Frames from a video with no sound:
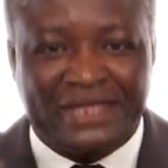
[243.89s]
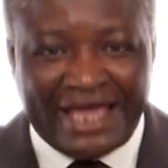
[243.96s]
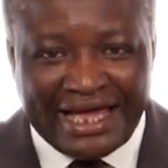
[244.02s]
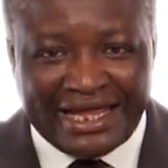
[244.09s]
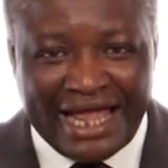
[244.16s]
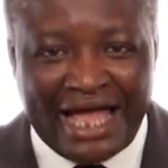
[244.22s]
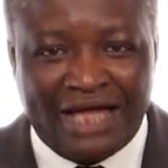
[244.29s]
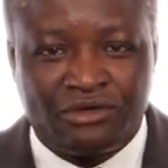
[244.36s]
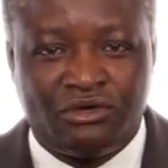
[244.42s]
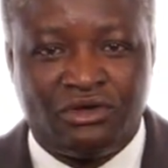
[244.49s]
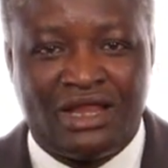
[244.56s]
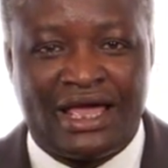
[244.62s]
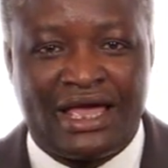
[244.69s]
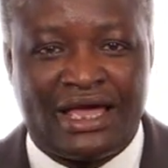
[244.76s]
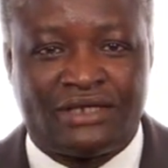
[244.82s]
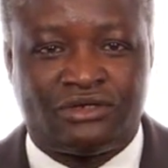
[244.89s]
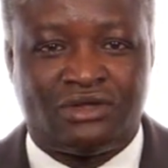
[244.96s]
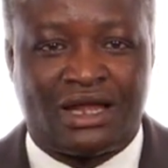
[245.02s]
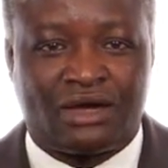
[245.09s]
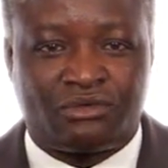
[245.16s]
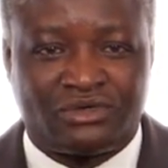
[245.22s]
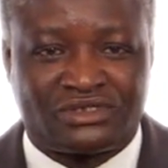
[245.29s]
of the conservation of
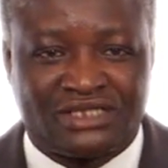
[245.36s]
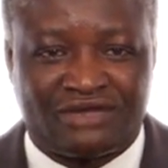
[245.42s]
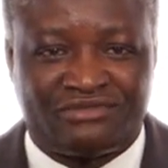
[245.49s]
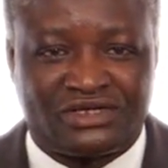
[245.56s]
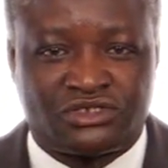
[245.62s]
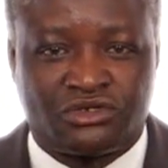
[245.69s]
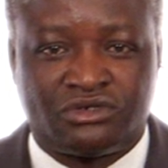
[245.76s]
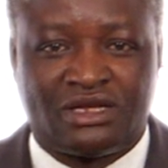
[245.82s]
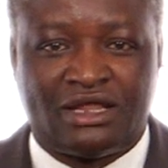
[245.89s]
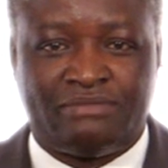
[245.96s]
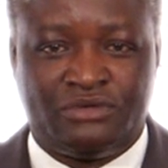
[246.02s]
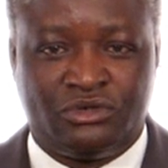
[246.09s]
biodiversity.